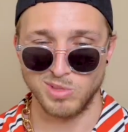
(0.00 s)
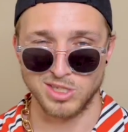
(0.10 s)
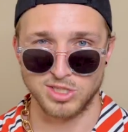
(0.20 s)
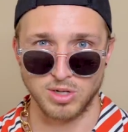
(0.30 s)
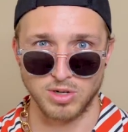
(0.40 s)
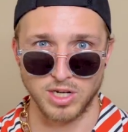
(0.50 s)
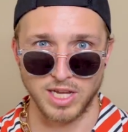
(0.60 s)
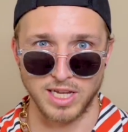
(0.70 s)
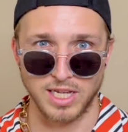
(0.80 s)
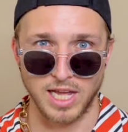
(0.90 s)

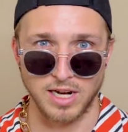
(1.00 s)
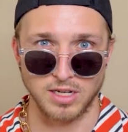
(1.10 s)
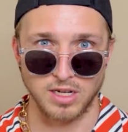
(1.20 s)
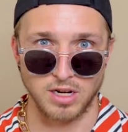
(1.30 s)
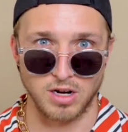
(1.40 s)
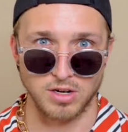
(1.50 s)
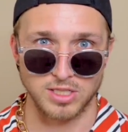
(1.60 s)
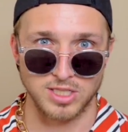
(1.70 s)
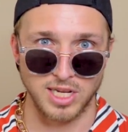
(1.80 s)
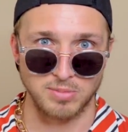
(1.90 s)
Minnesota and Canada are
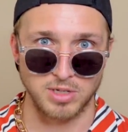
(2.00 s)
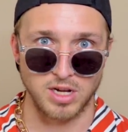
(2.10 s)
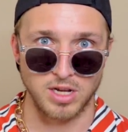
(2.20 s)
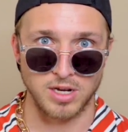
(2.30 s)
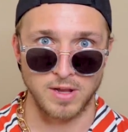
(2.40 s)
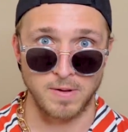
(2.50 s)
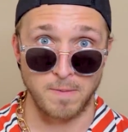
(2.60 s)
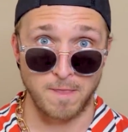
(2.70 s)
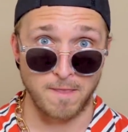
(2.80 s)
the same continent.